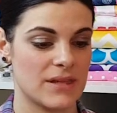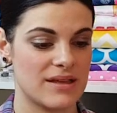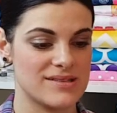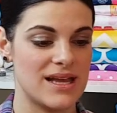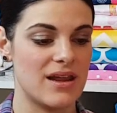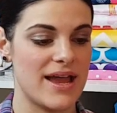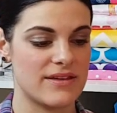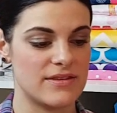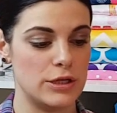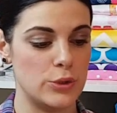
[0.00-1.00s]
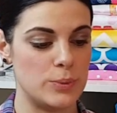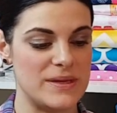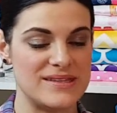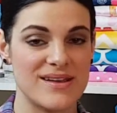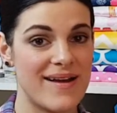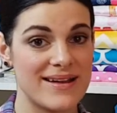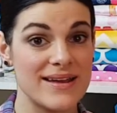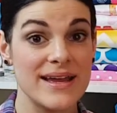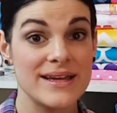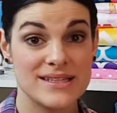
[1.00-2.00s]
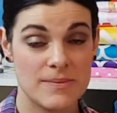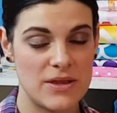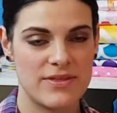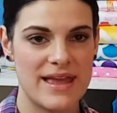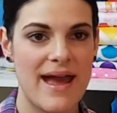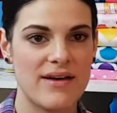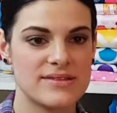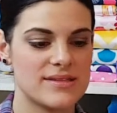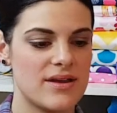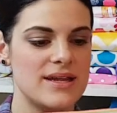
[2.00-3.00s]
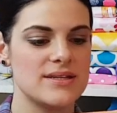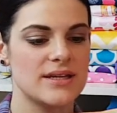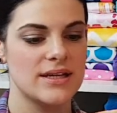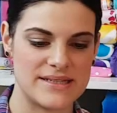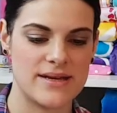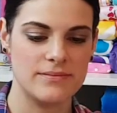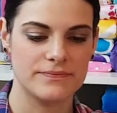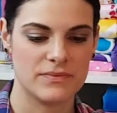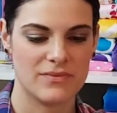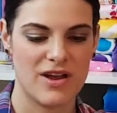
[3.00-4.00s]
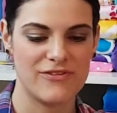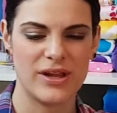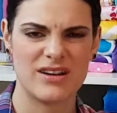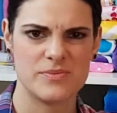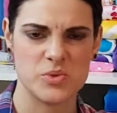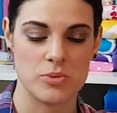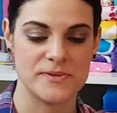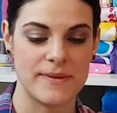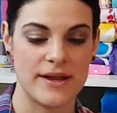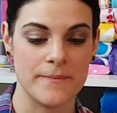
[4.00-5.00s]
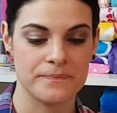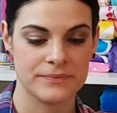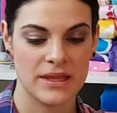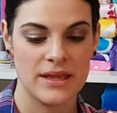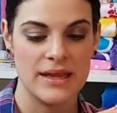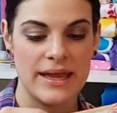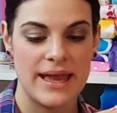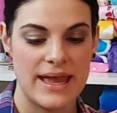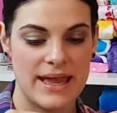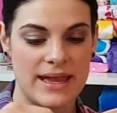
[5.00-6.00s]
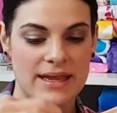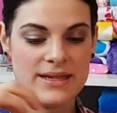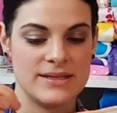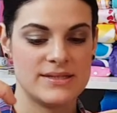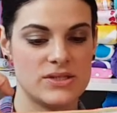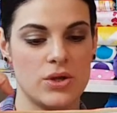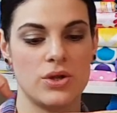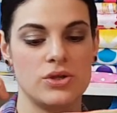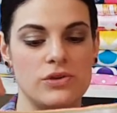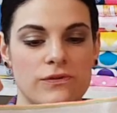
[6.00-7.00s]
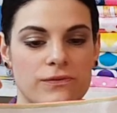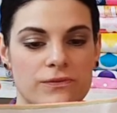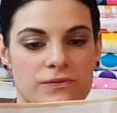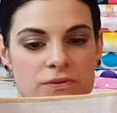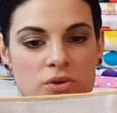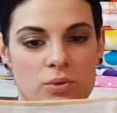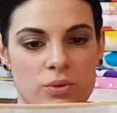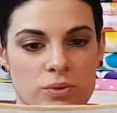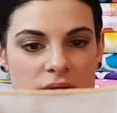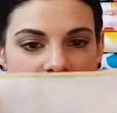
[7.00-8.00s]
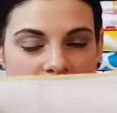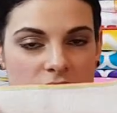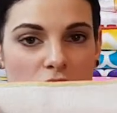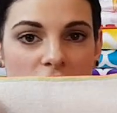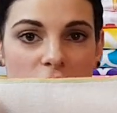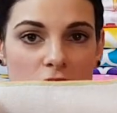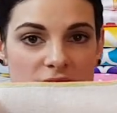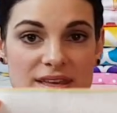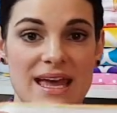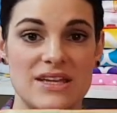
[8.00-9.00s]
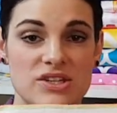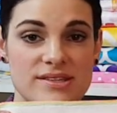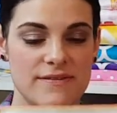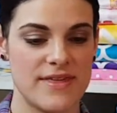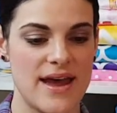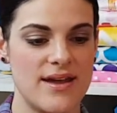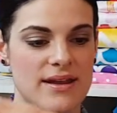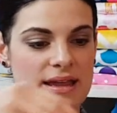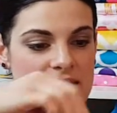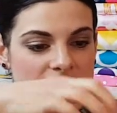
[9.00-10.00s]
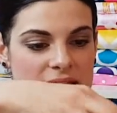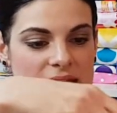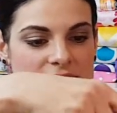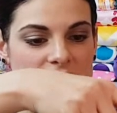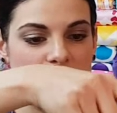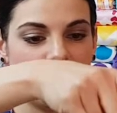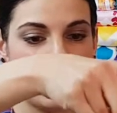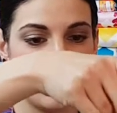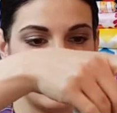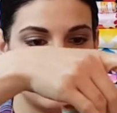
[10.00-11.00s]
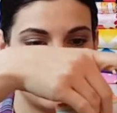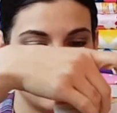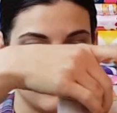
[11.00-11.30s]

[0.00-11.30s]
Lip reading: because I like the loopy side to be on the outside better. I feel like it absorbs better. And so you will overlock the edges of that, and then you fold it